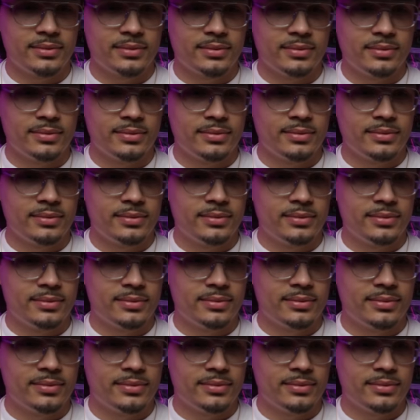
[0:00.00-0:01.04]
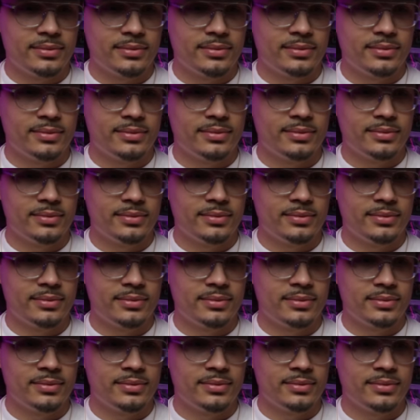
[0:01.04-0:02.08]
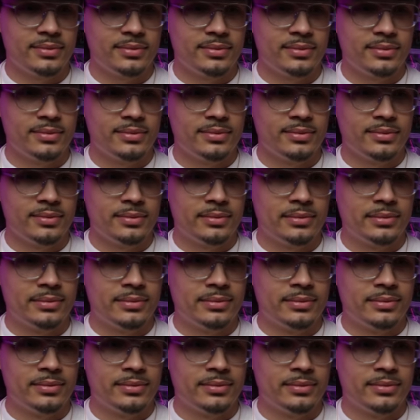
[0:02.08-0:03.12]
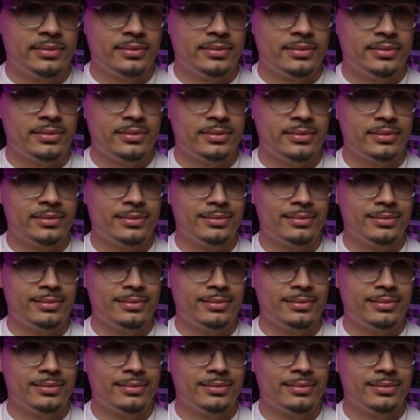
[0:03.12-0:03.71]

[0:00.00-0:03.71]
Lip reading: This person isn't speaking.